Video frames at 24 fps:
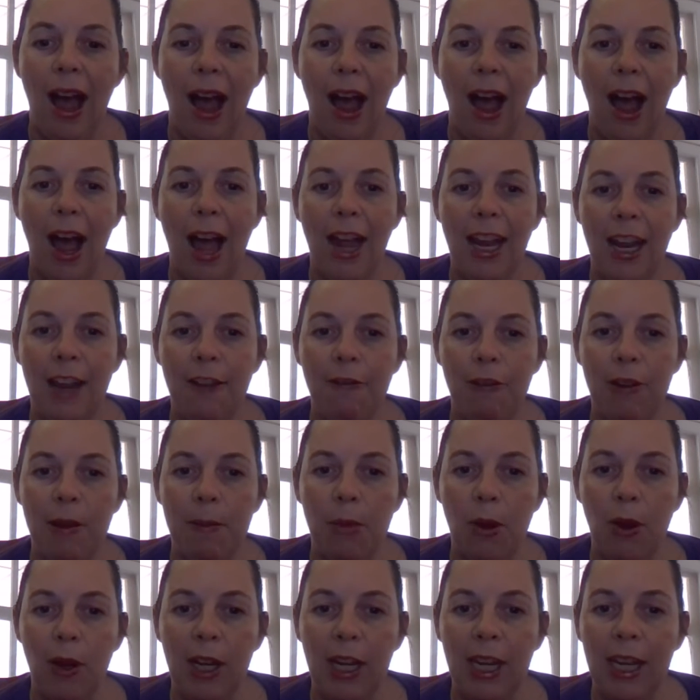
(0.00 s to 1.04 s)
Hi
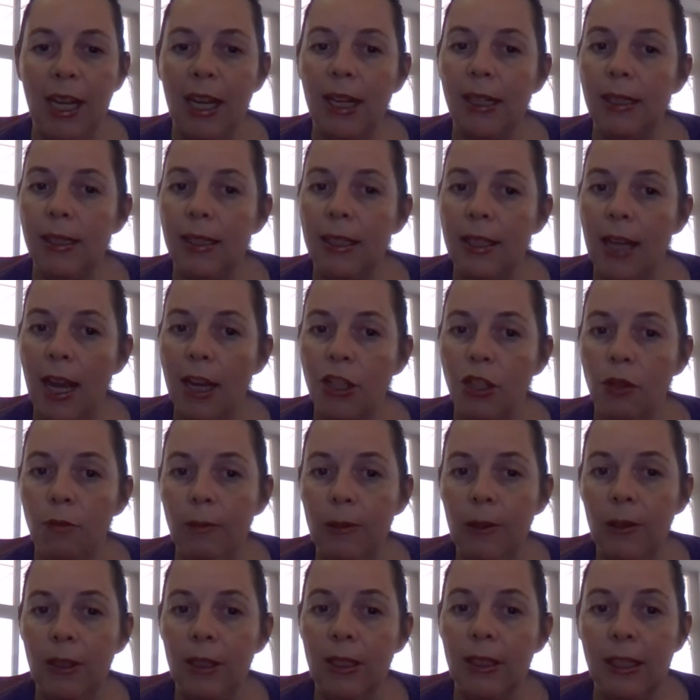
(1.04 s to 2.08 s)
everybody, it's Natasha
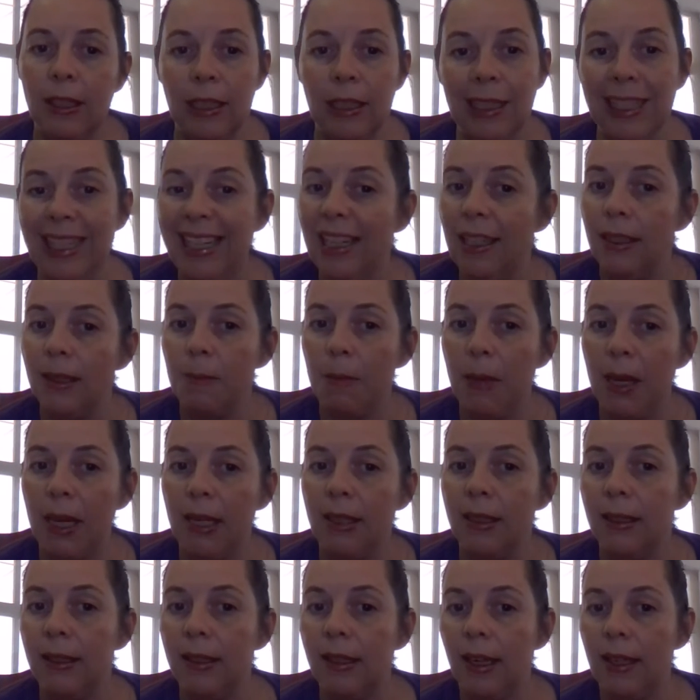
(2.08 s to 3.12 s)
Wilkinson,
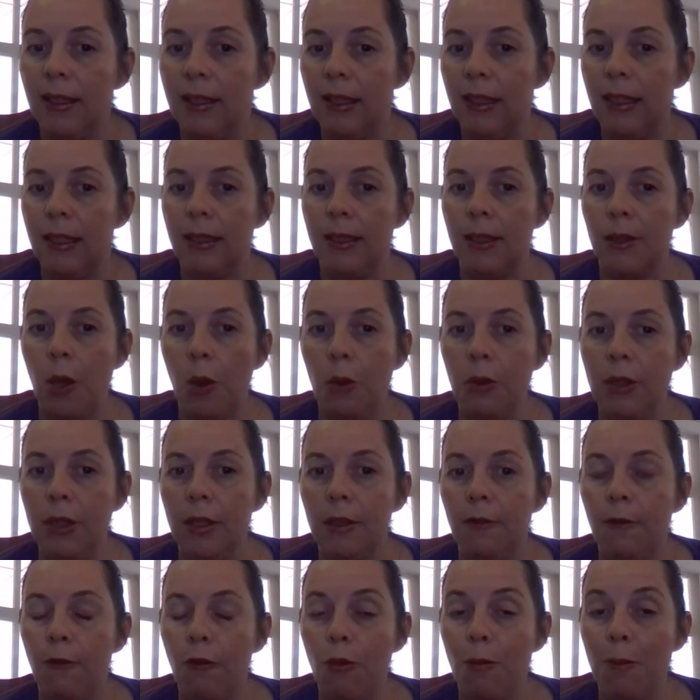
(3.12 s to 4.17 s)
Independent Sensei
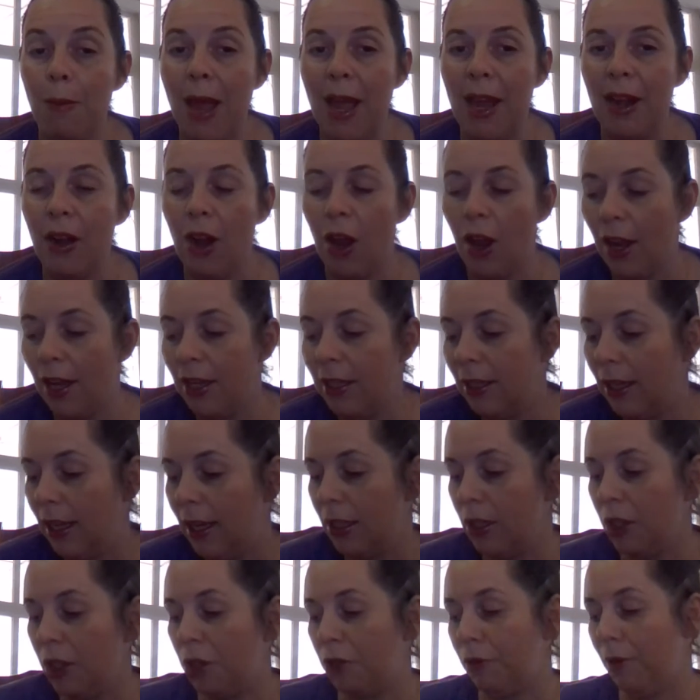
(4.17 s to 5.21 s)
Consultant from Mount Isa,
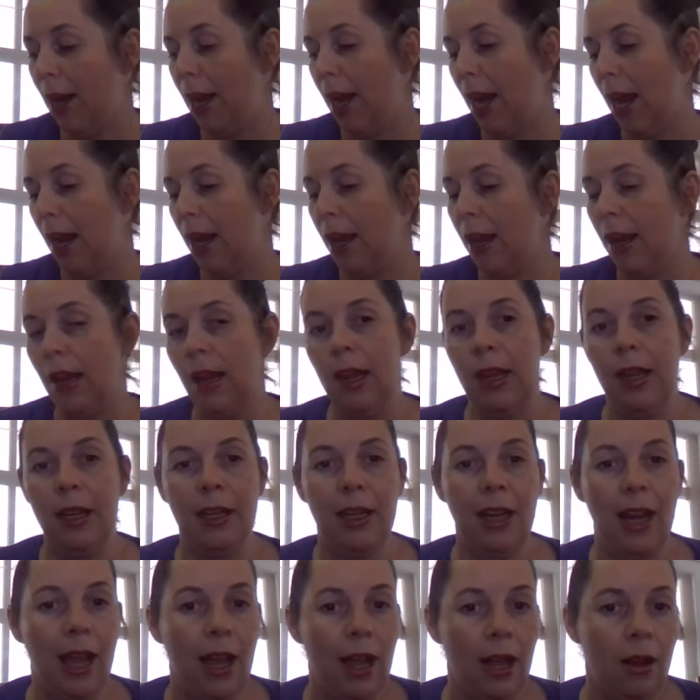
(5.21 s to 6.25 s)
Australia.
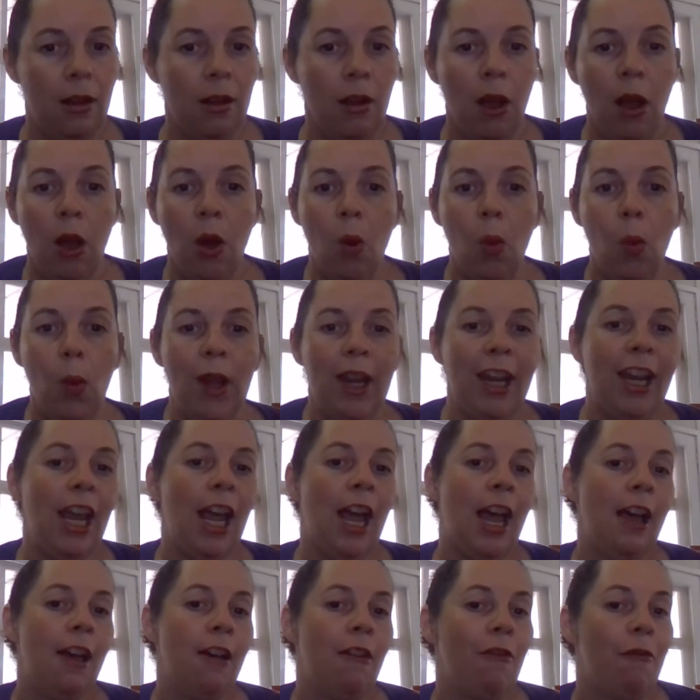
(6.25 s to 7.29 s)
Now, we
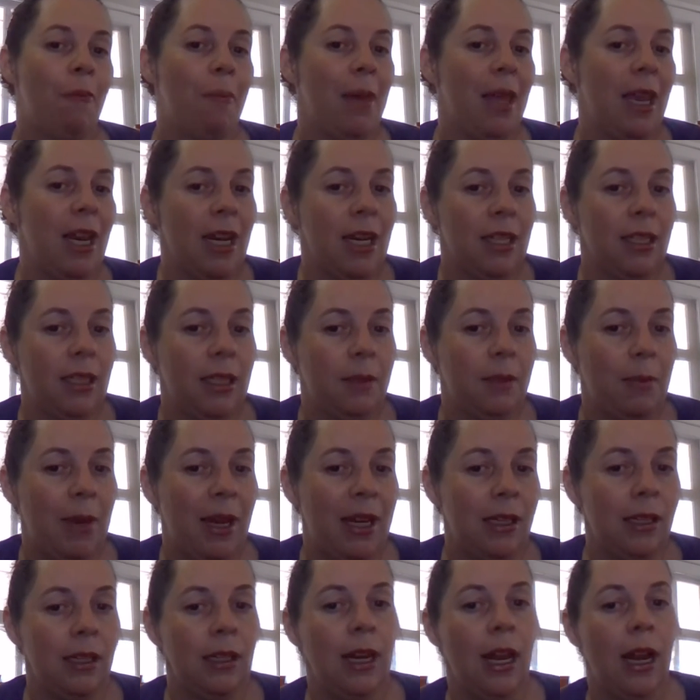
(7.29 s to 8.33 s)
have been
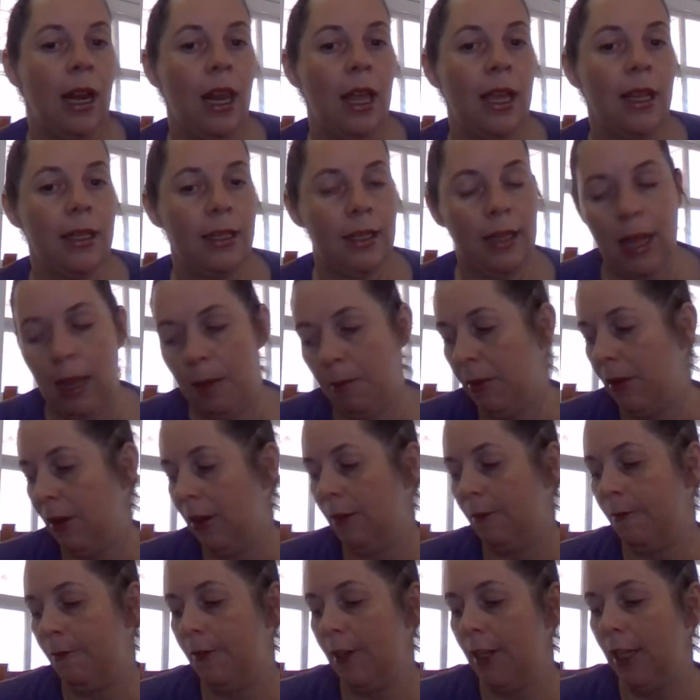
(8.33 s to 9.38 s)
spending our last
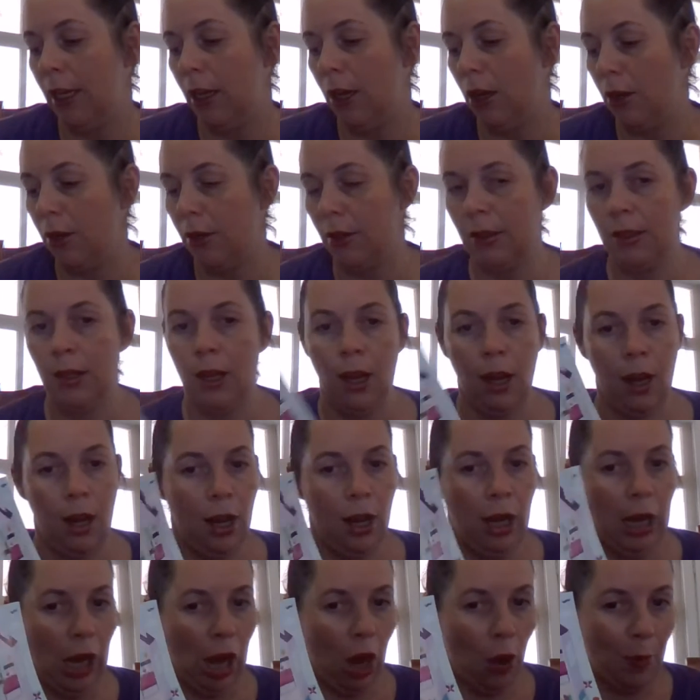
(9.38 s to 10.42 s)
couple of videos
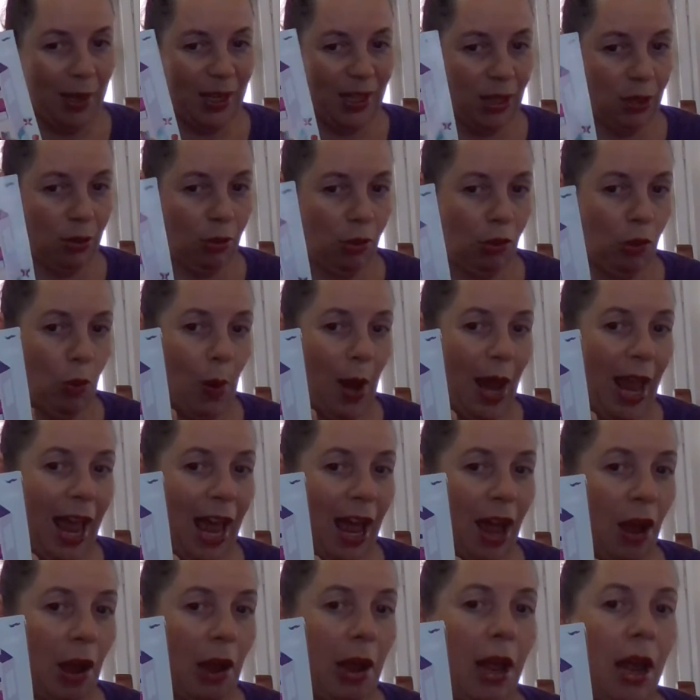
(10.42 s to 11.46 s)
going through
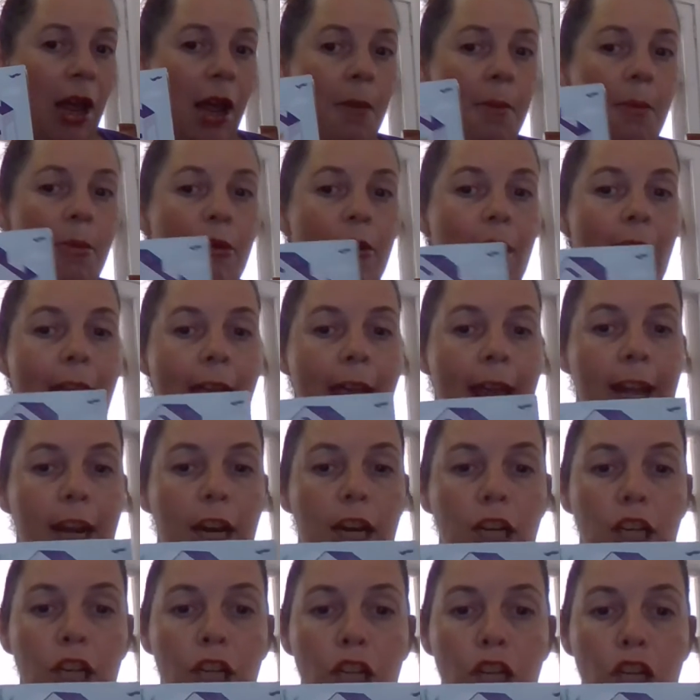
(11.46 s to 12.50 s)
our brand
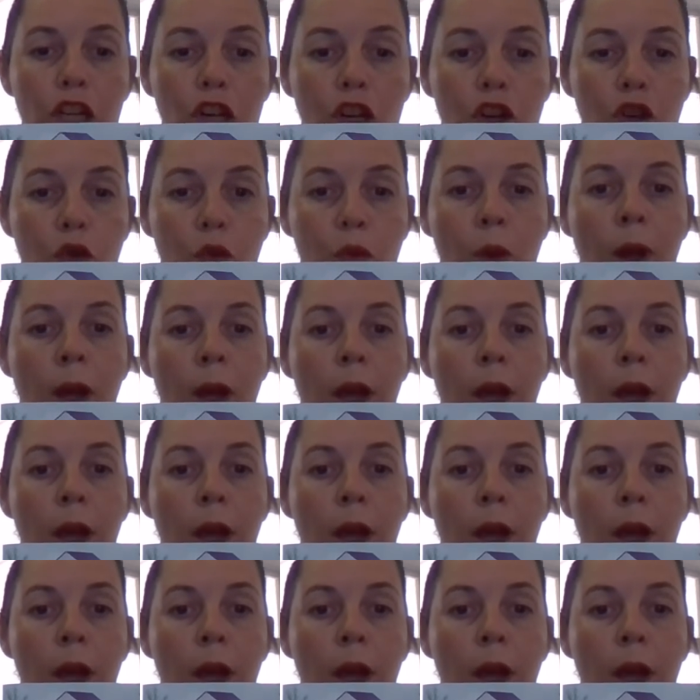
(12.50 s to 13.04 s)
new